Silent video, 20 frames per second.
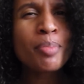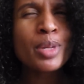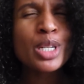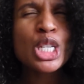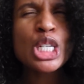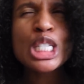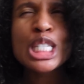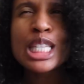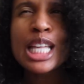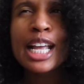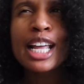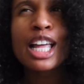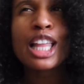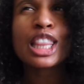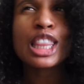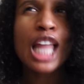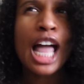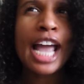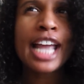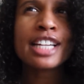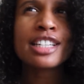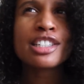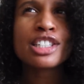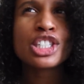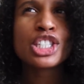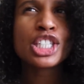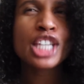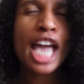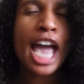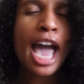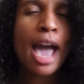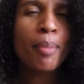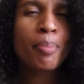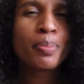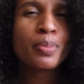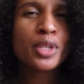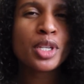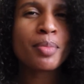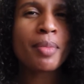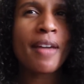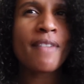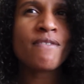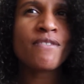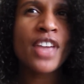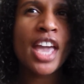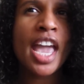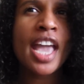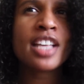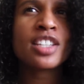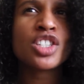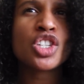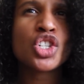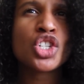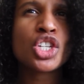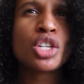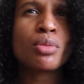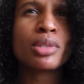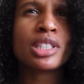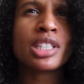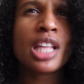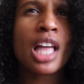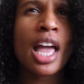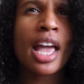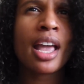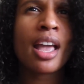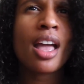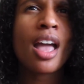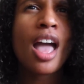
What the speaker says: but just like a light tap to my face, and she was like,